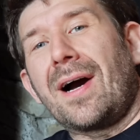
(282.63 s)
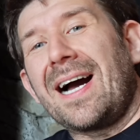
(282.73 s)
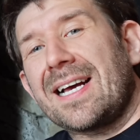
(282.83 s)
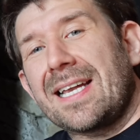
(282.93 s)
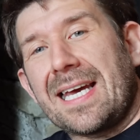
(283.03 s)

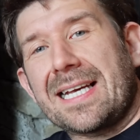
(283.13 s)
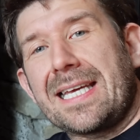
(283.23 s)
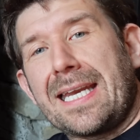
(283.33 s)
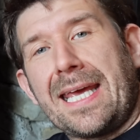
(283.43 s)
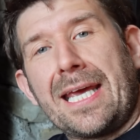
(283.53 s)
are
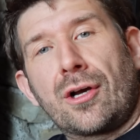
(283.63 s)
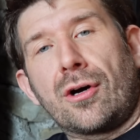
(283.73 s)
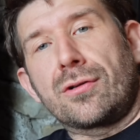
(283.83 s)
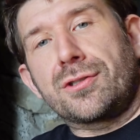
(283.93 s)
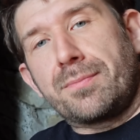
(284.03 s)
collecting
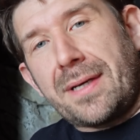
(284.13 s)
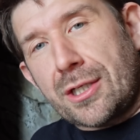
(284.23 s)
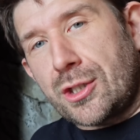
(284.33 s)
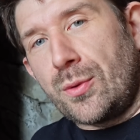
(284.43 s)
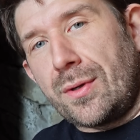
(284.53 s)
acorns, make
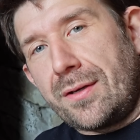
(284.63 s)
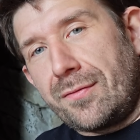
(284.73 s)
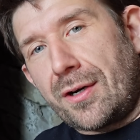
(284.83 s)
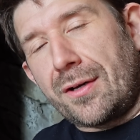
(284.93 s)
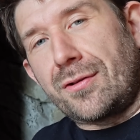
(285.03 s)
sure
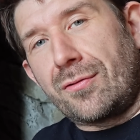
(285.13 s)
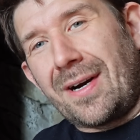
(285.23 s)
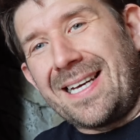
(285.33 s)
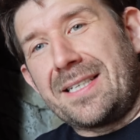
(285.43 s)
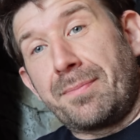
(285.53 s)
you've got the
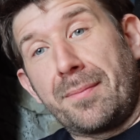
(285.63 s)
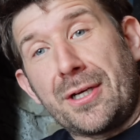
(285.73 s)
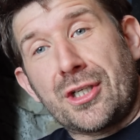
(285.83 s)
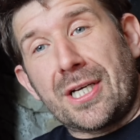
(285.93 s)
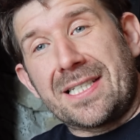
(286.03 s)
right
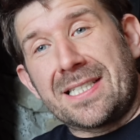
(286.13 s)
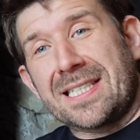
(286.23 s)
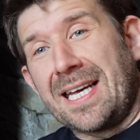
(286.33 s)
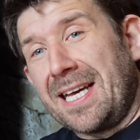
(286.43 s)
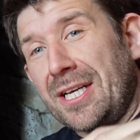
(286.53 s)
permissions.
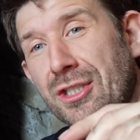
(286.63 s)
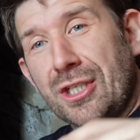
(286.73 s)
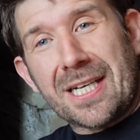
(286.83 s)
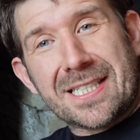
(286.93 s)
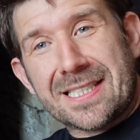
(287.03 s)

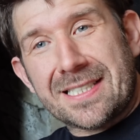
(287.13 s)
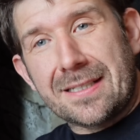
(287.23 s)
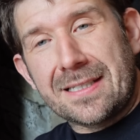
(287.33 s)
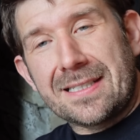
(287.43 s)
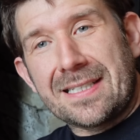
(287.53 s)
Just
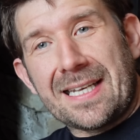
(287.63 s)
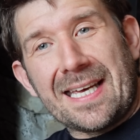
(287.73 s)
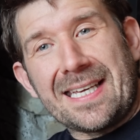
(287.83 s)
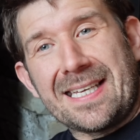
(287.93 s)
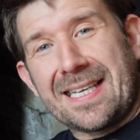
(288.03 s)

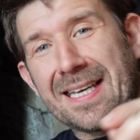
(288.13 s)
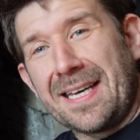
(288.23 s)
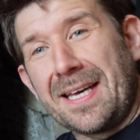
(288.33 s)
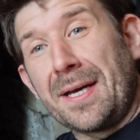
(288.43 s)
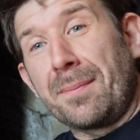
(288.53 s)
like
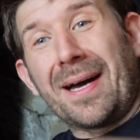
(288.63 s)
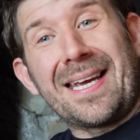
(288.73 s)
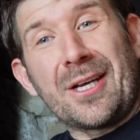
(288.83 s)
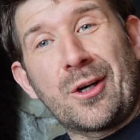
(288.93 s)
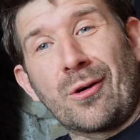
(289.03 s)

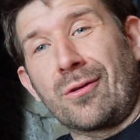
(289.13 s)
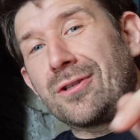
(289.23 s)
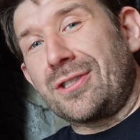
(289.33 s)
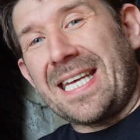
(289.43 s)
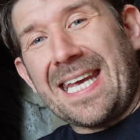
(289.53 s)
pine
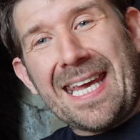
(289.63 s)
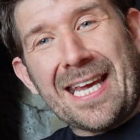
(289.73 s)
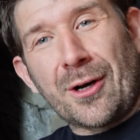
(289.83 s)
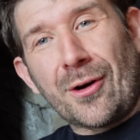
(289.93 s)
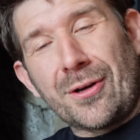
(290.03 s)
cones,
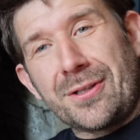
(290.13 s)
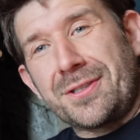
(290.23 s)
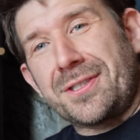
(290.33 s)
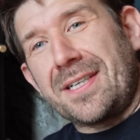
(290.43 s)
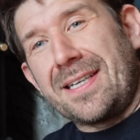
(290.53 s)

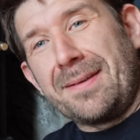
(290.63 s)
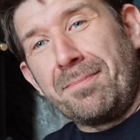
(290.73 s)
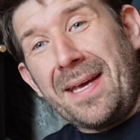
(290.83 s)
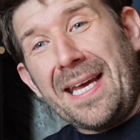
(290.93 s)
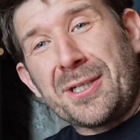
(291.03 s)
acorns,
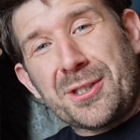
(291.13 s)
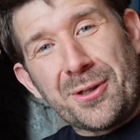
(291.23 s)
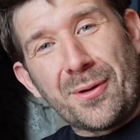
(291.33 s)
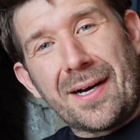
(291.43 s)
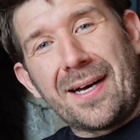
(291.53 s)
make
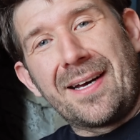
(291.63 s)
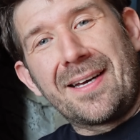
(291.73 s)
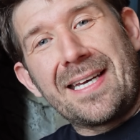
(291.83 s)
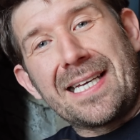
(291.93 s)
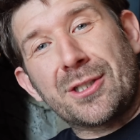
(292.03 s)
sure
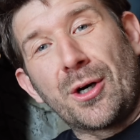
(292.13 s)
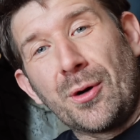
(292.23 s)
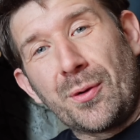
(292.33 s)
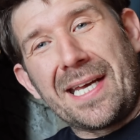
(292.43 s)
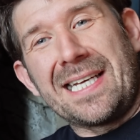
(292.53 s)
it's
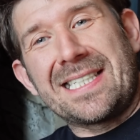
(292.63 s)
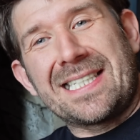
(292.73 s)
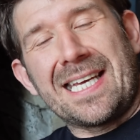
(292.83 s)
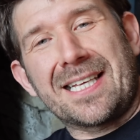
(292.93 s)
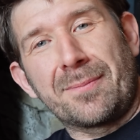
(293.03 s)
okay to
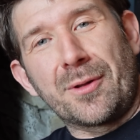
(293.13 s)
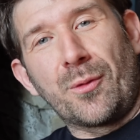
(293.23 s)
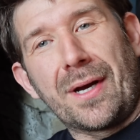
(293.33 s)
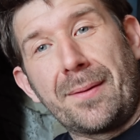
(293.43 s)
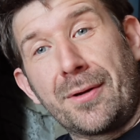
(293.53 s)
take them
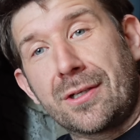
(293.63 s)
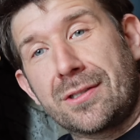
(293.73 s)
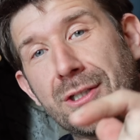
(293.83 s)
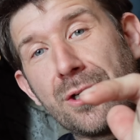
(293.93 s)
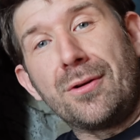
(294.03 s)
away,
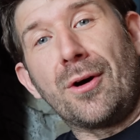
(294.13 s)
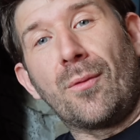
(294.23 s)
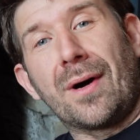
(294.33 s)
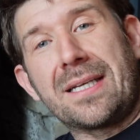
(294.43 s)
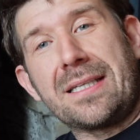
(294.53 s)
because you don't
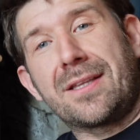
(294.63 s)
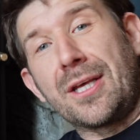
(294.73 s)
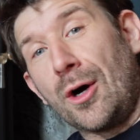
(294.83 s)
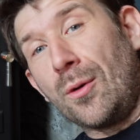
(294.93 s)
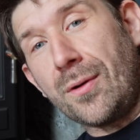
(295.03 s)
want
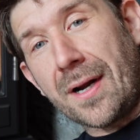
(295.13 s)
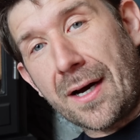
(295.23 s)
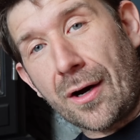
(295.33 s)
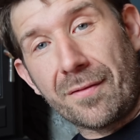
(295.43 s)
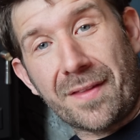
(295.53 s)
the
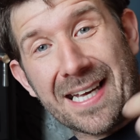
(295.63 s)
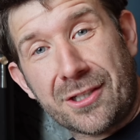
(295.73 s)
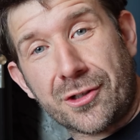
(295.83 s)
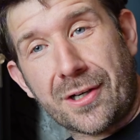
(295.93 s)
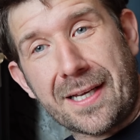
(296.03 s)
owner of that
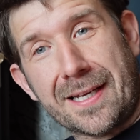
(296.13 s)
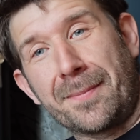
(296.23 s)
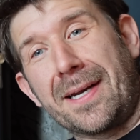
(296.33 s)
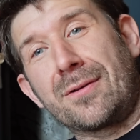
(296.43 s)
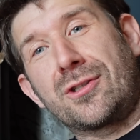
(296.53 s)
tree
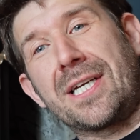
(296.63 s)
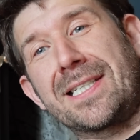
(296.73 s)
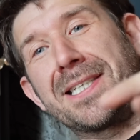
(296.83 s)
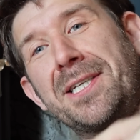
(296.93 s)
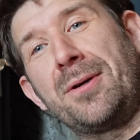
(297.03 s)
coming out
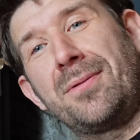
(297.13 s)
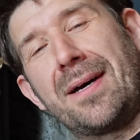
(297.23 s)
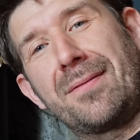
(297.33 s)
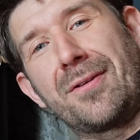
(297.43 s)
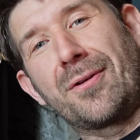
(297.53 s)
chasing you
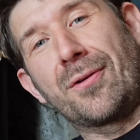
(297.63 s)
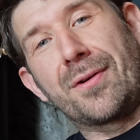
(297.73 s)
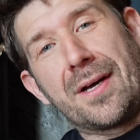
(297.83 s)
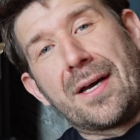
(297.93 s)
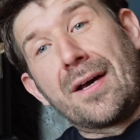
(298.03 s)
down the road